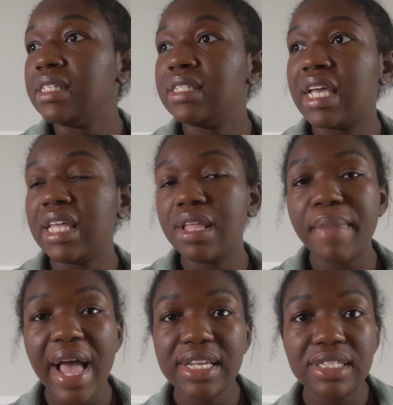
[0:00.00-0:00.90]
taking the
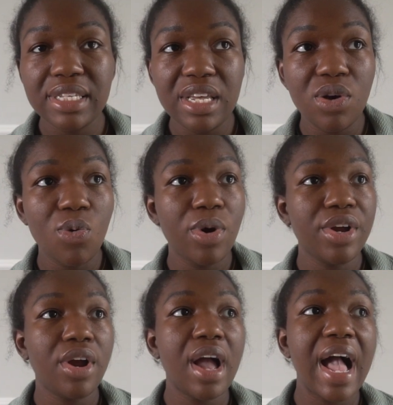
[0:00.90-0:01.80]
back seat, or
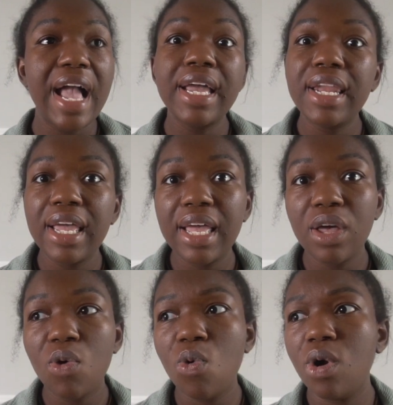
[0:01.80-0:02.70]
you're
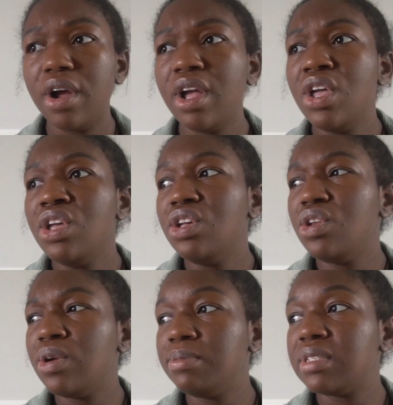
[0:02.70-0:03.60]
hiding, or you
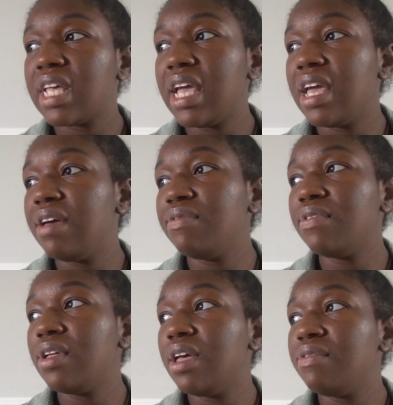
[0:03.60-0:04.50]
know what I'm saying, if
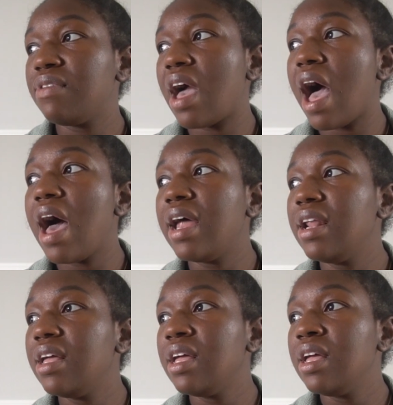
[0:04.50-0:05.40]
if
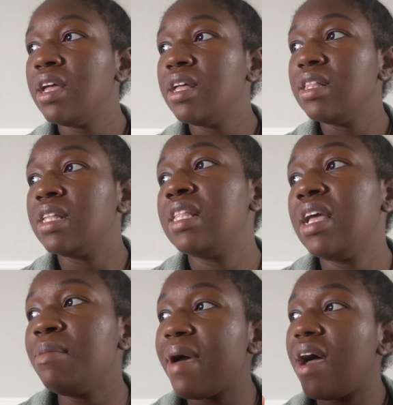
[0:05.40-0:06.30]
God, the
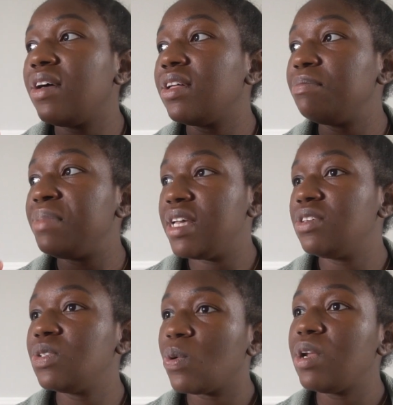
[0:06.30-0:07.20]
thing about
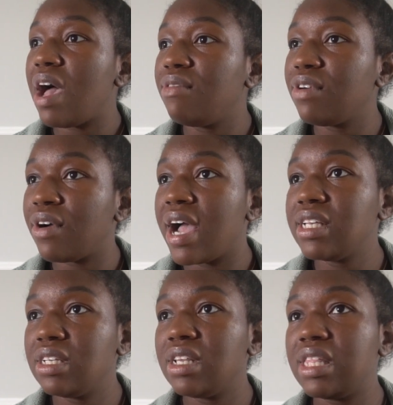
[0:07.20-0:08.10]
being sold out for
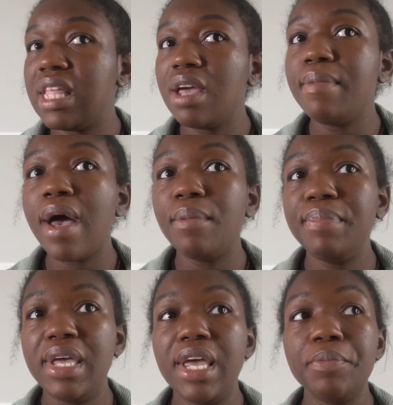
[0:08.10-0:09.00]
Christ, and the thing
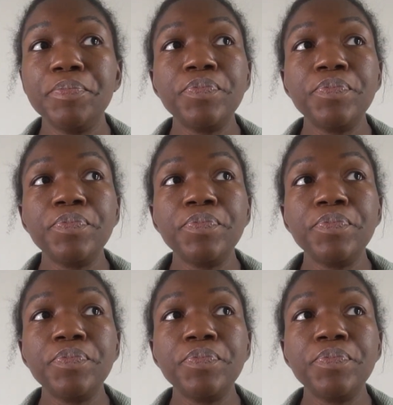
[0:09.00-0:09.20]
about being